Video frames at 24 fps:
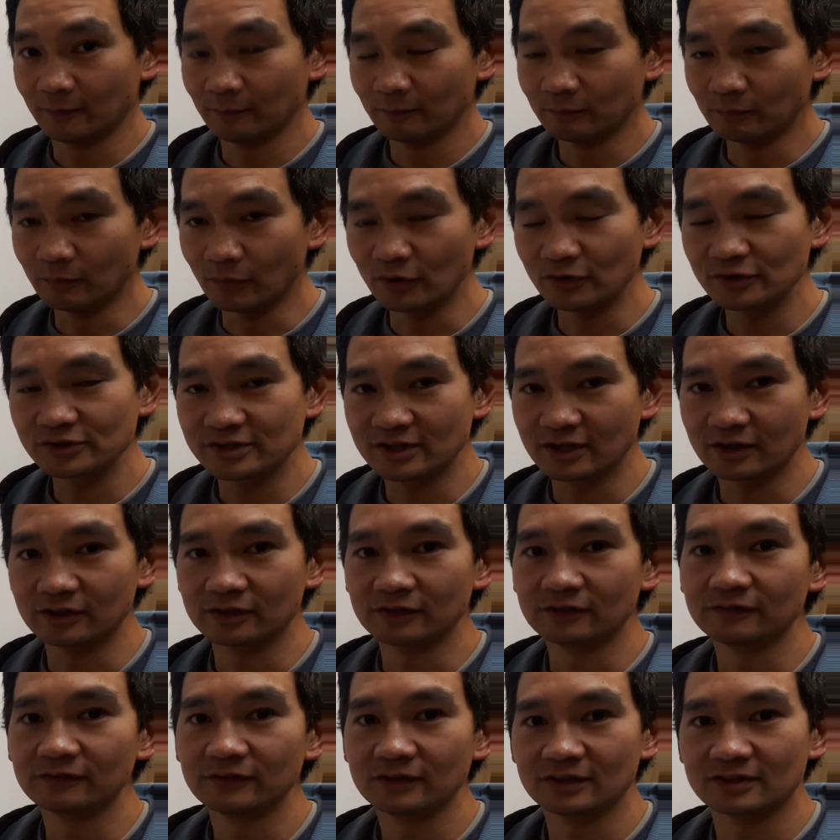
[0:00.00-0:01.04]
most out
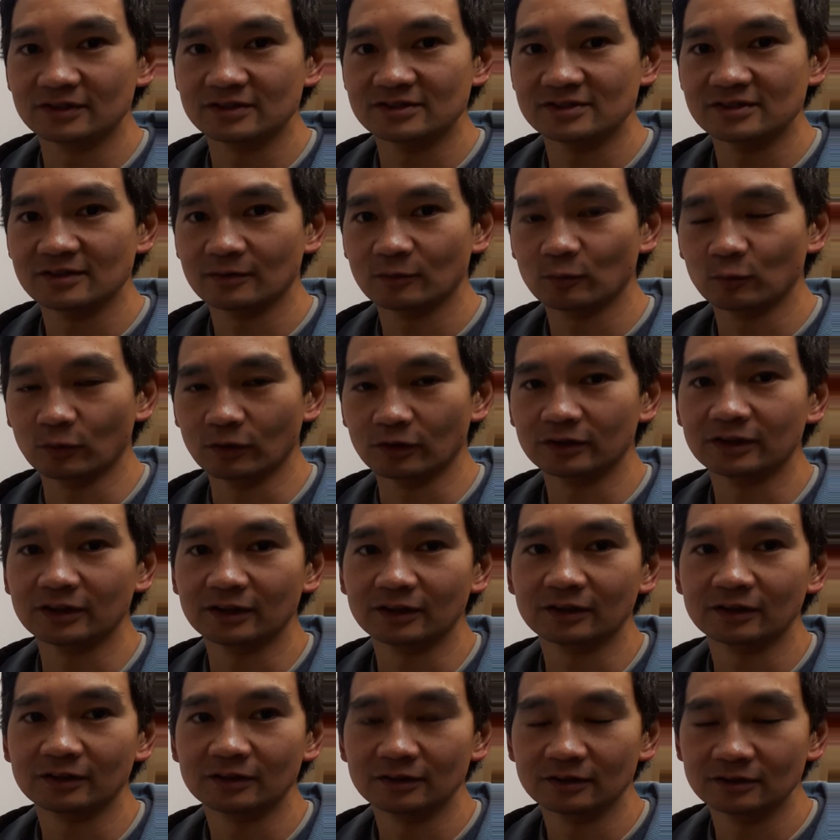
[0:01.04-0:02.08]
of is
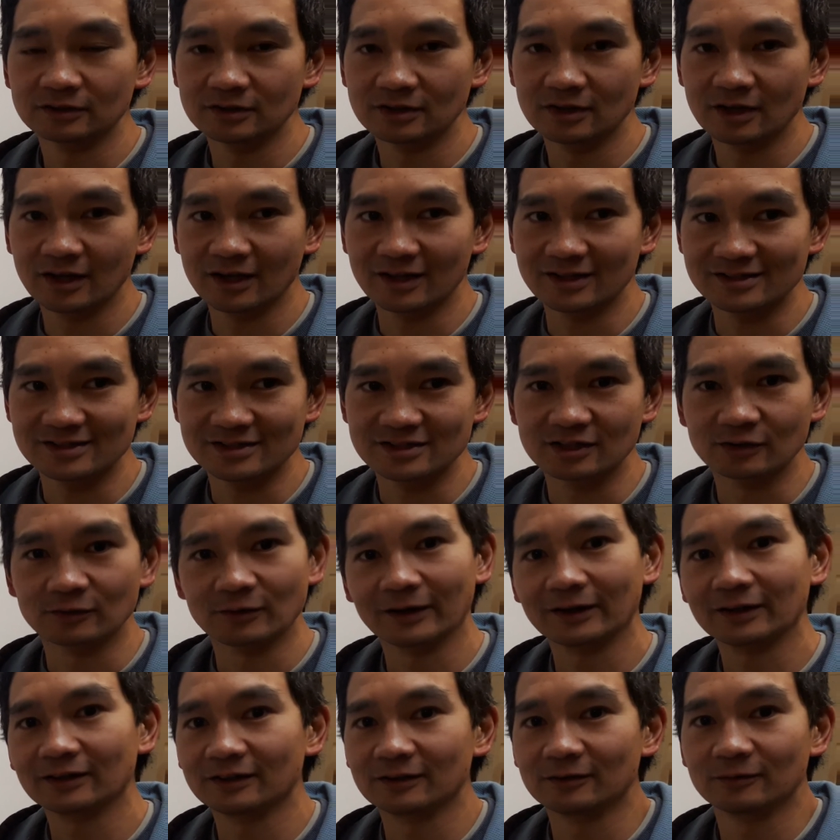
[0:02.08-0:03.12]
working as
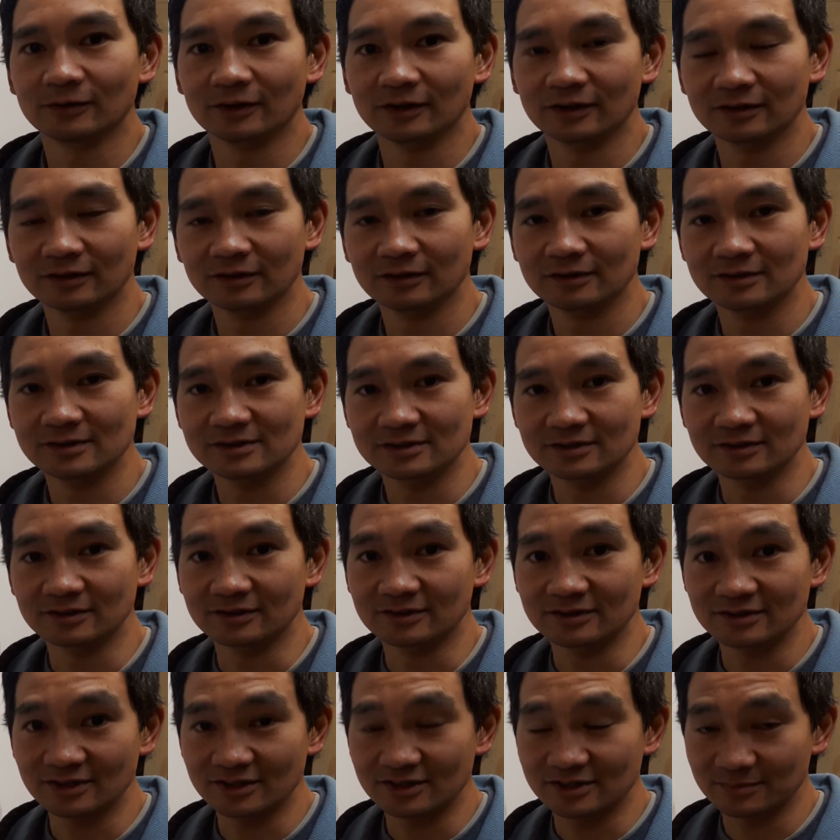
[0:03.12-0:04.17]
directly with
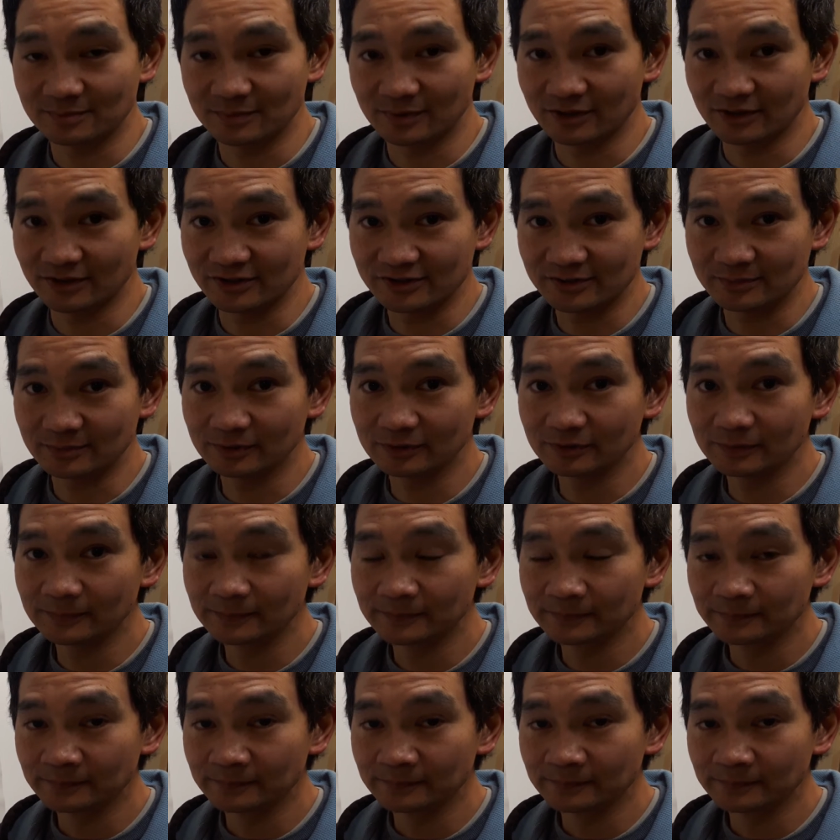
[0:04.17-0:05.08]
students as possible.